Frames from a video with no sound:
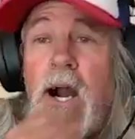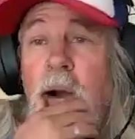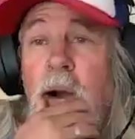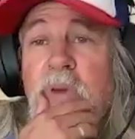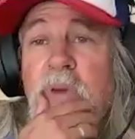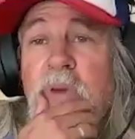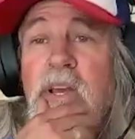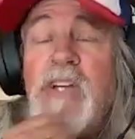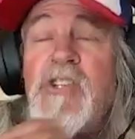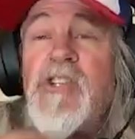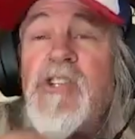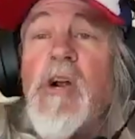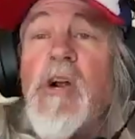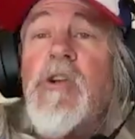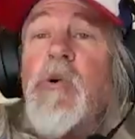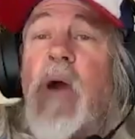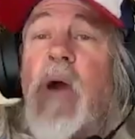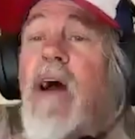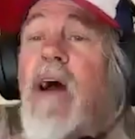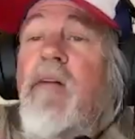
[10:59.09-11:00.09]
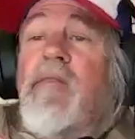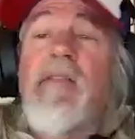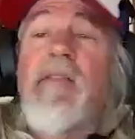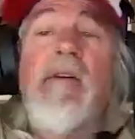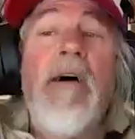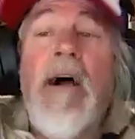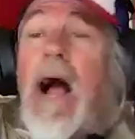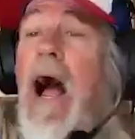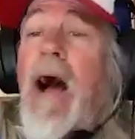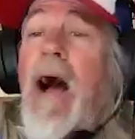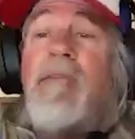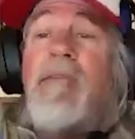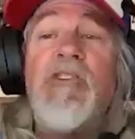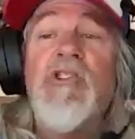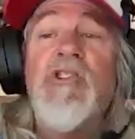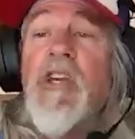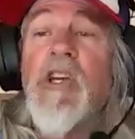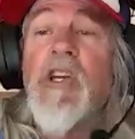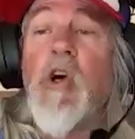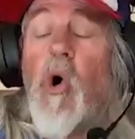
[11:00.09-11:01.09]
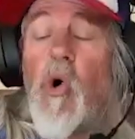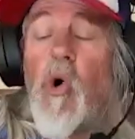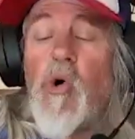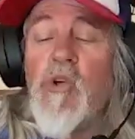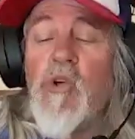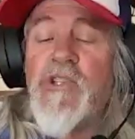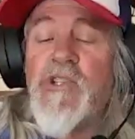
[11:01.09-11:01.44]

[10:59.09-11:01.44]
Because, you know, you have obviously goals